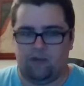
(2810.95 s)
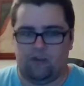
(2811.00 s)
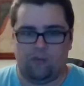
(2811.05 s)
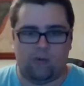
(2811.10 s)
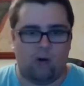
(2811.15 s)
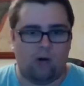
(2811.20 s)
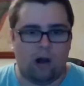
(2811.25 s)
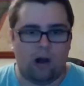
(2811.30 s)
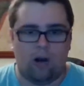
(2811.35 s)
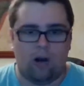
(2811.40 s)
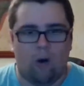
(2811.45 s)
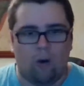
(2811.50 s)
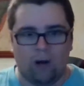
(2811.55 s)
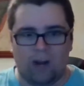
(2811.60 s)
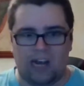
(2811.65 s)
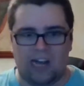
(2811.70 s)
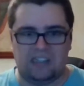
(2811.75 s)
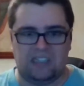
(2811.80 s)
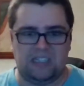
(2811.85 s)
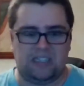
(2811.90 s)
from
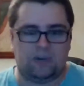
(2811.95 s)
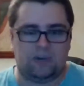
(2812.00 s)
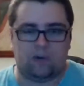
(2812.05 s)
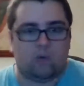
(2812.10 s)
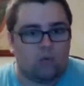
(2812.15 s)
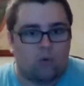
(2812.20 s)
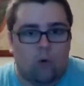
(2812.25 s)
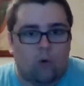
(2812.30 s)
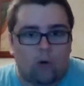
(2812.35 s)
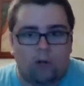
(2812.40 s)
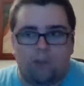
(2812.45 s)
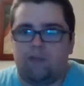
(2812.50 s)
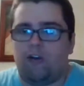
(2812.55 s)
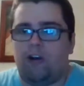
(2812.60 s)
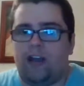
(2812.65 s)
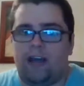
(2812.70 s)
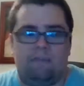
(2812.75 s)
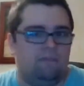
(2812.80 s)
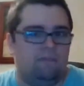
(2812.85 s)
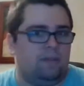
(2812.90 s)
coca-cola is cool
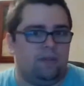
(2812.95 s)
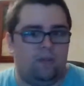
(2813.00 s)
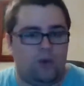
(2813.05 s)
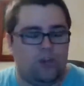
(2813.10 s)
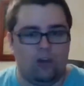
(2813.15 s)
for them.